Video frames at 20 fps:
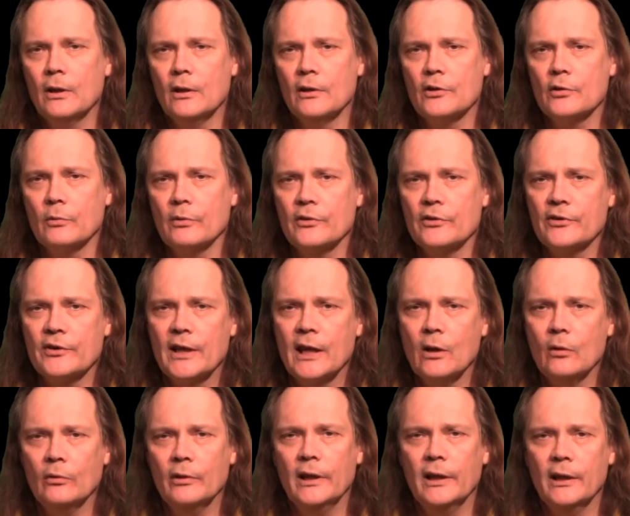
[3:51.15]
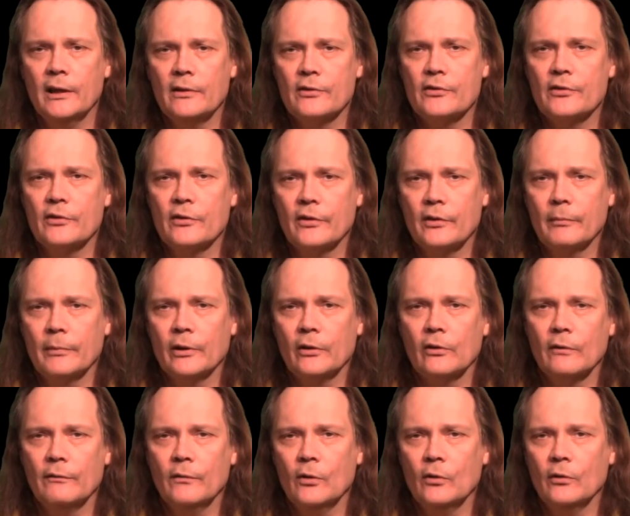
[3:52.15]
So when sound hits the
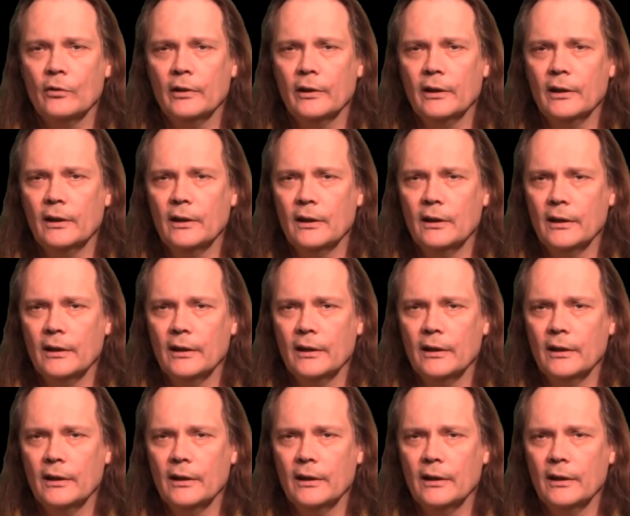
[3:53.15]
microphone,